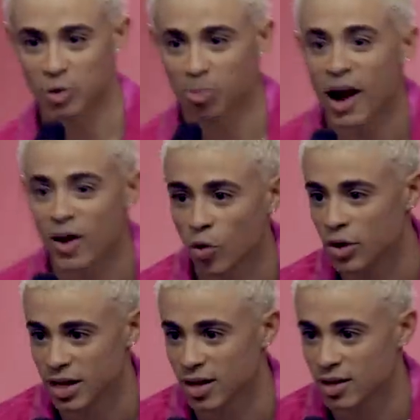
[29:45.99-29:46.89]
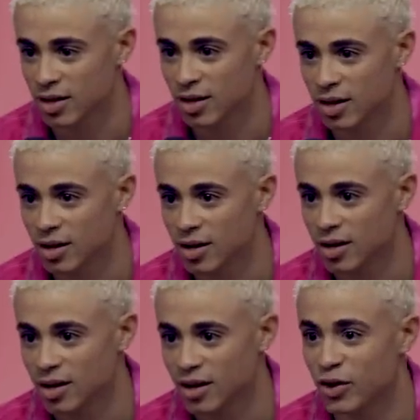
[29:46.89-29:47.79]
There's a priority,
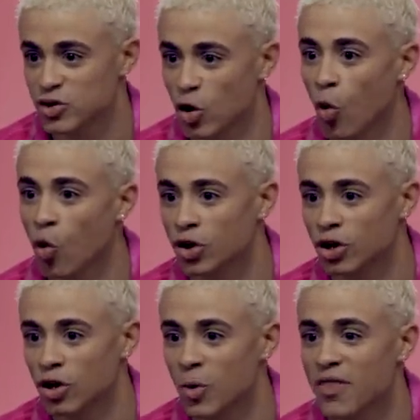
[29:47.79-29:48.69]
there's an order.